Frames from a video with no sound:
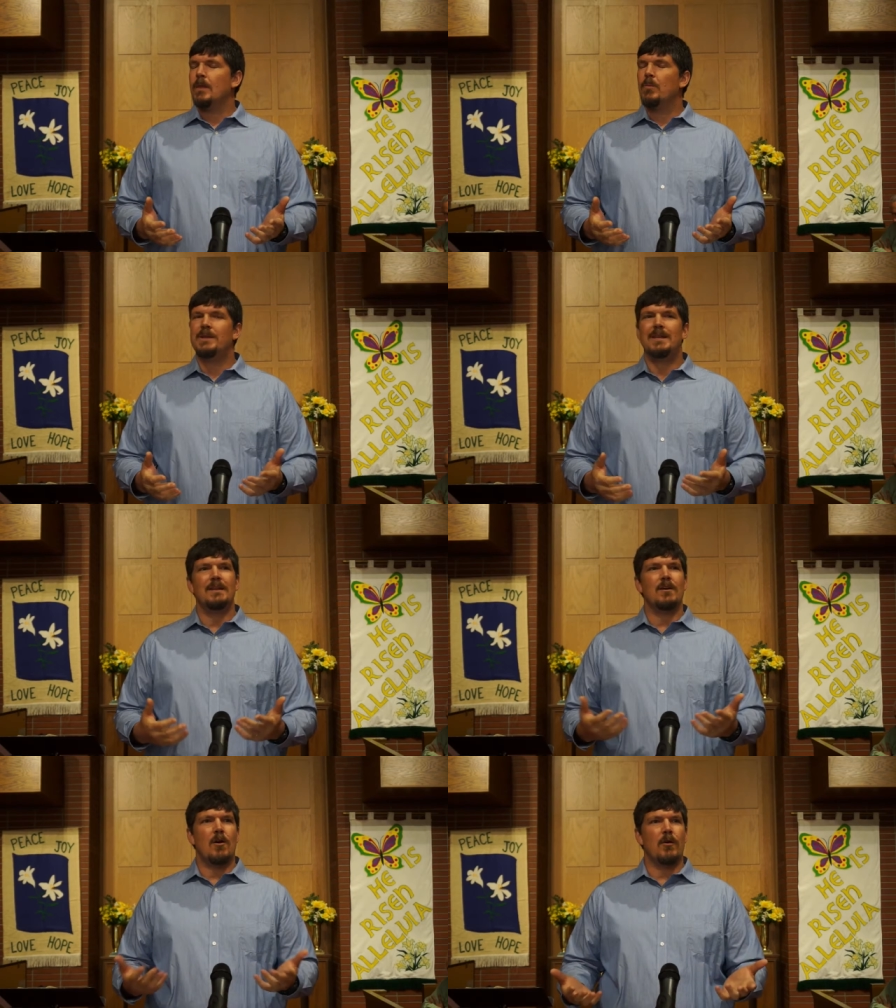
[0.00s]
we
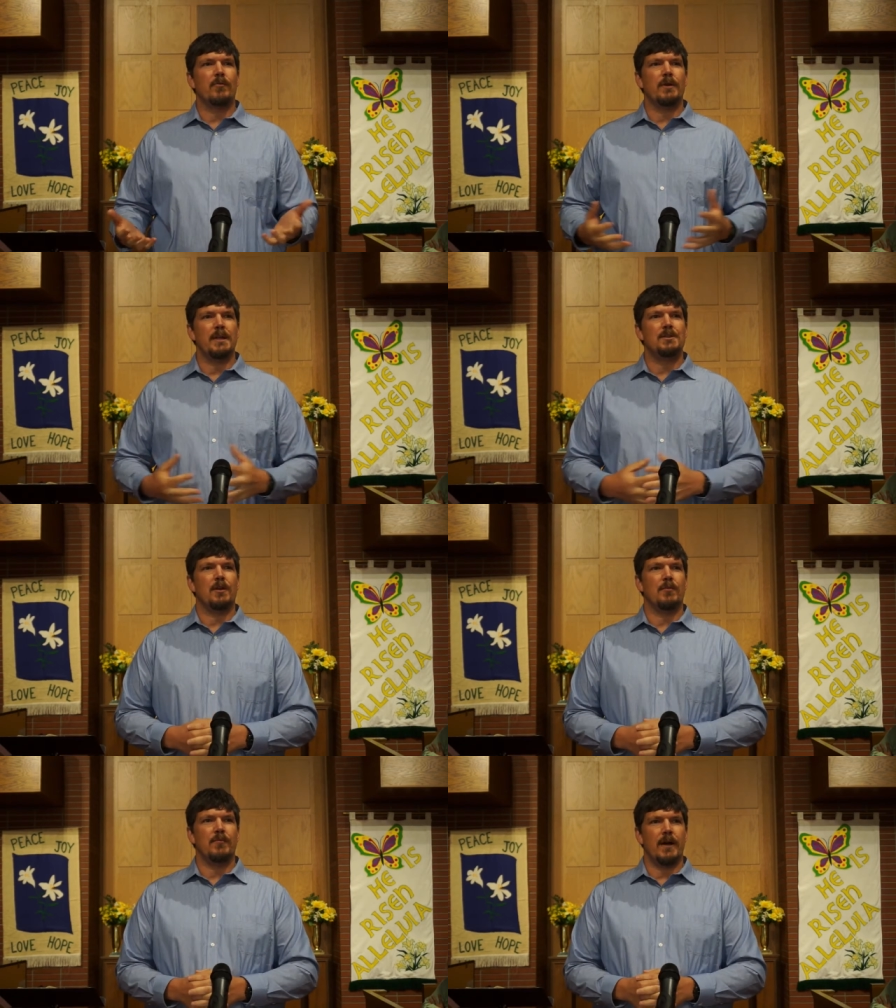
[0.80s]
tend to offer each
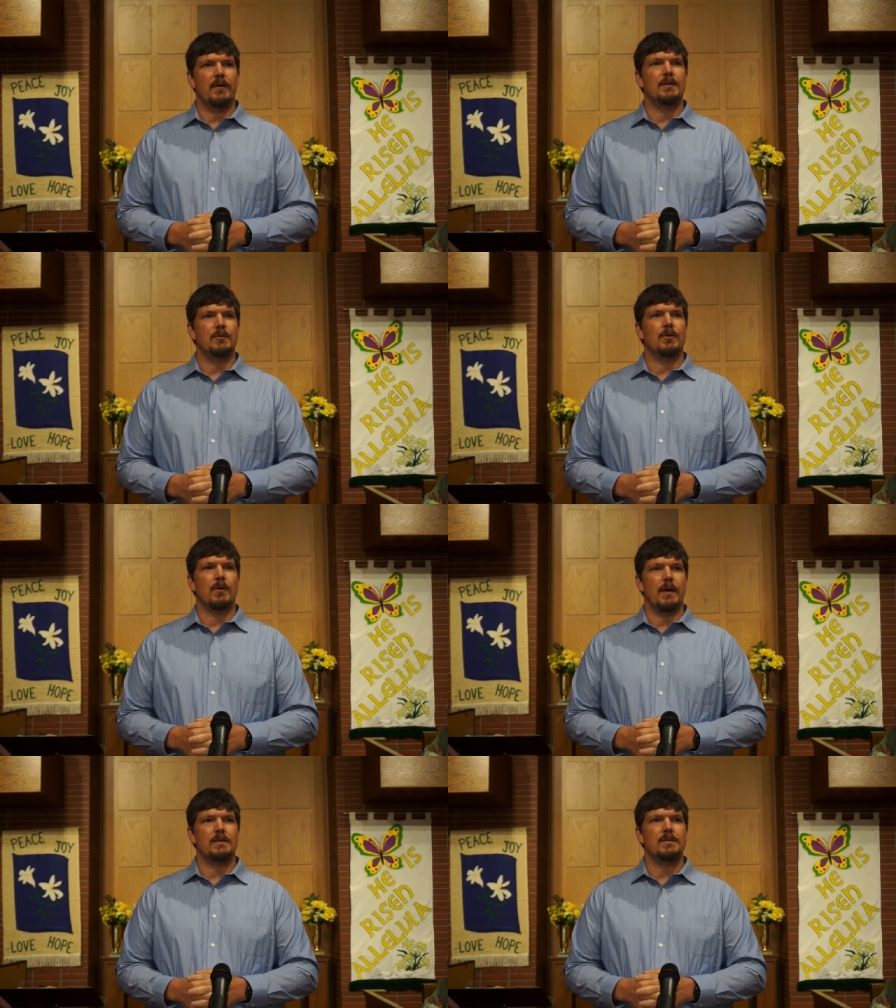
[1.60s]
other very little
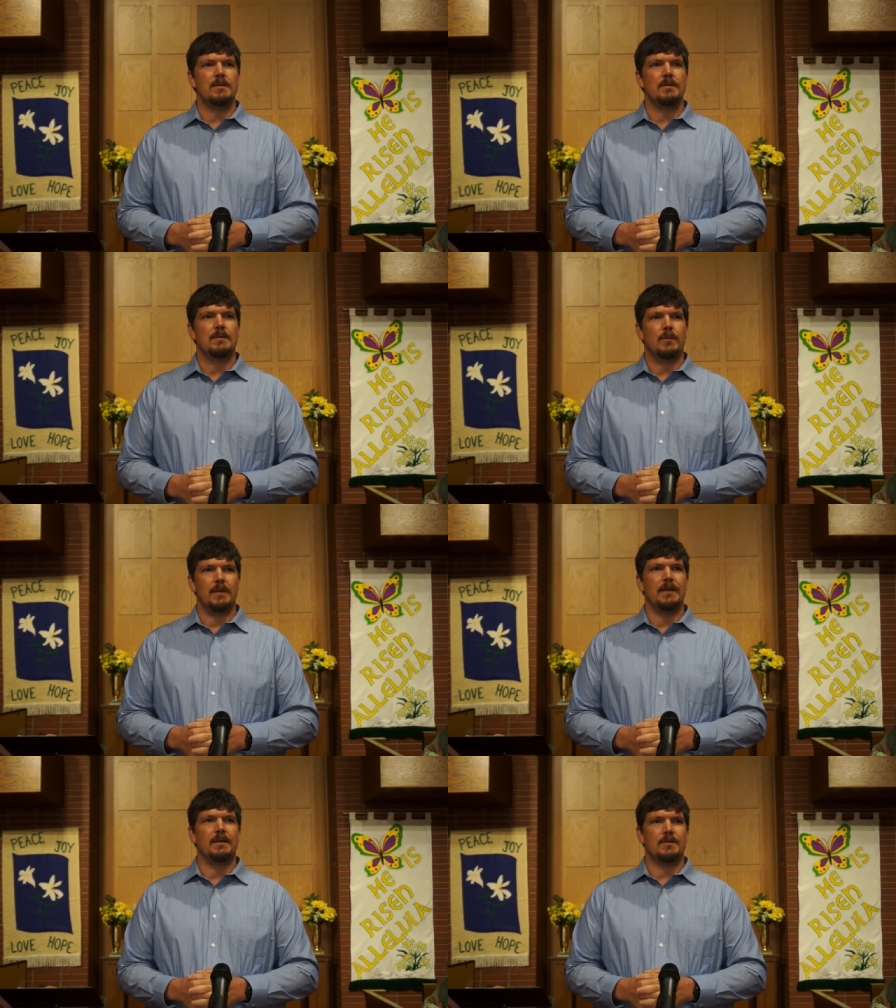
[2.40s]
grace when
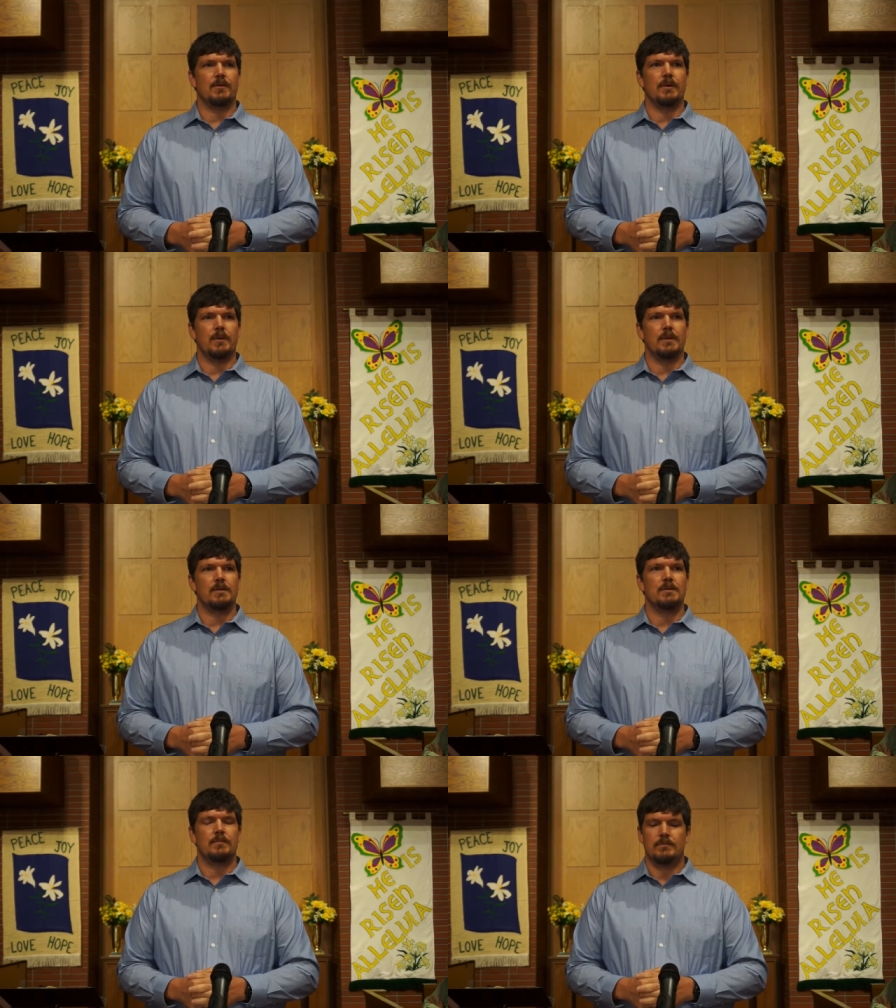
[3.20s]
they disagree with
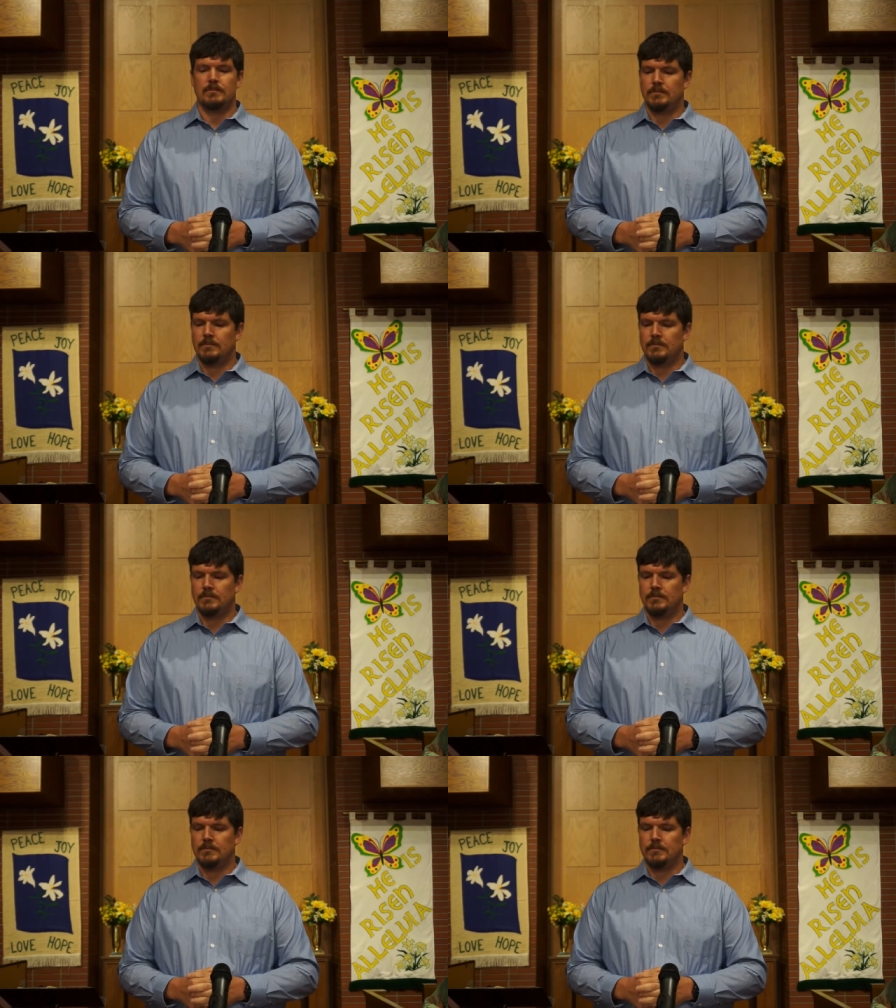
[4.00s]
us.
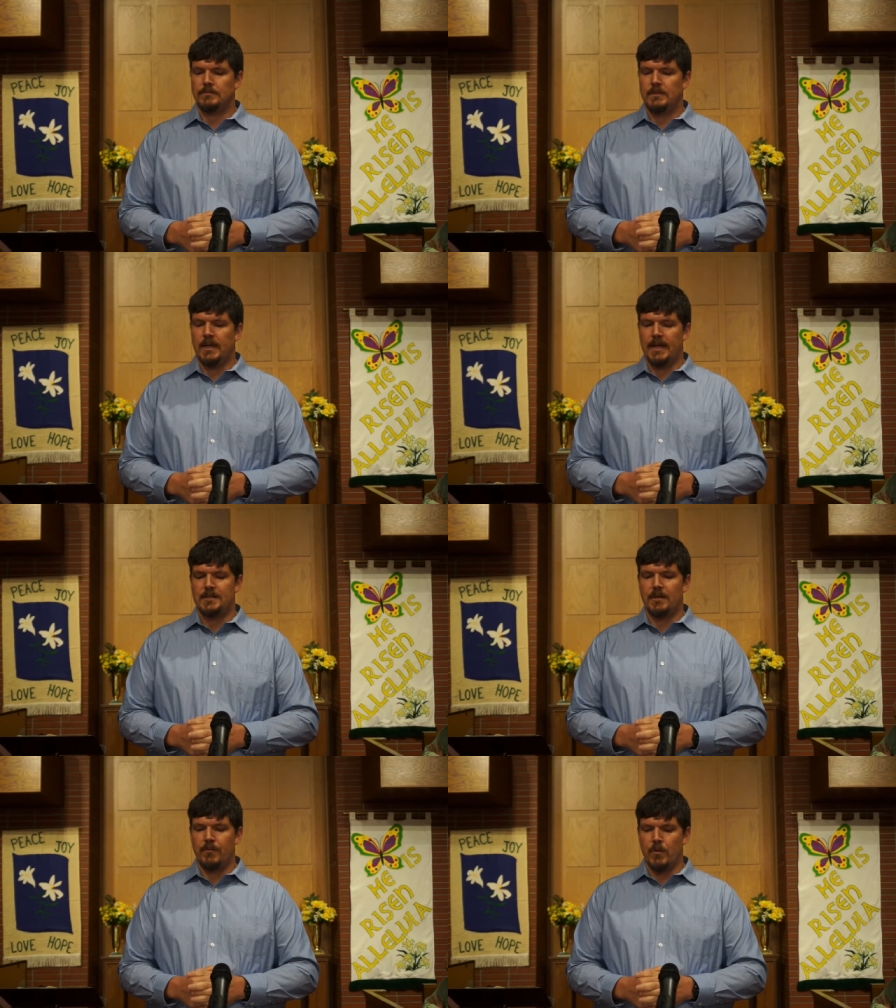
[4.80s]
And
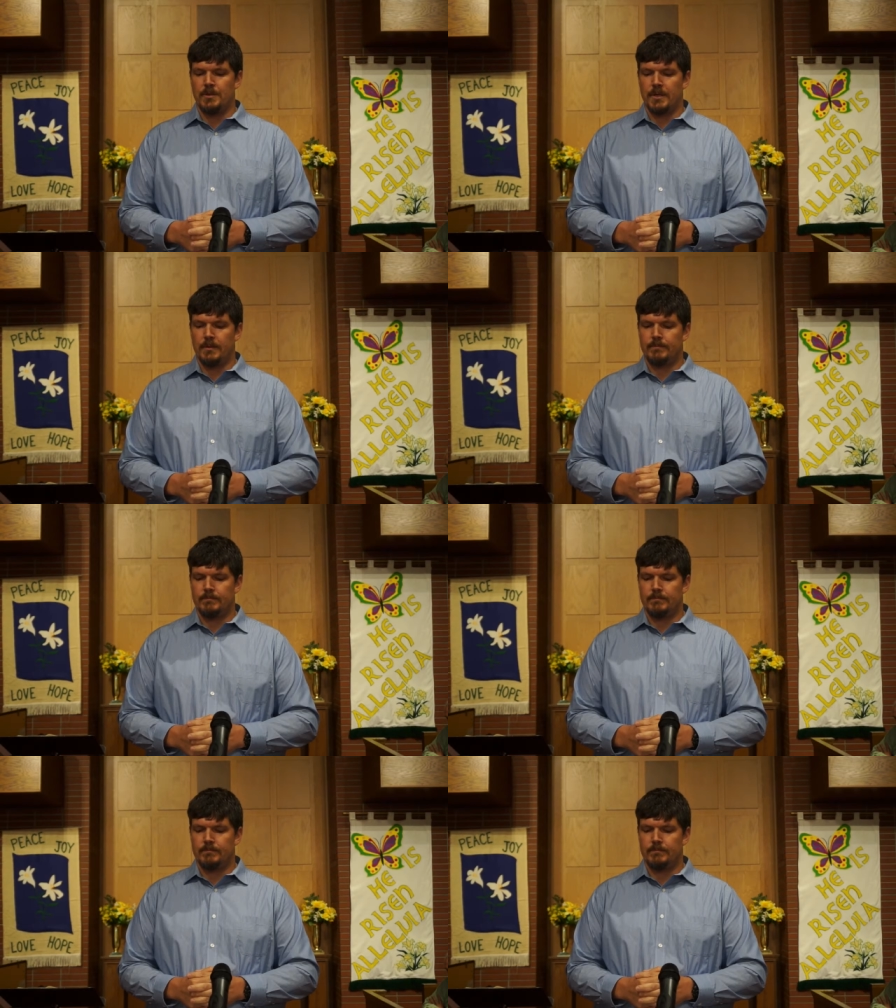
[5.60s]
that's unfortunate.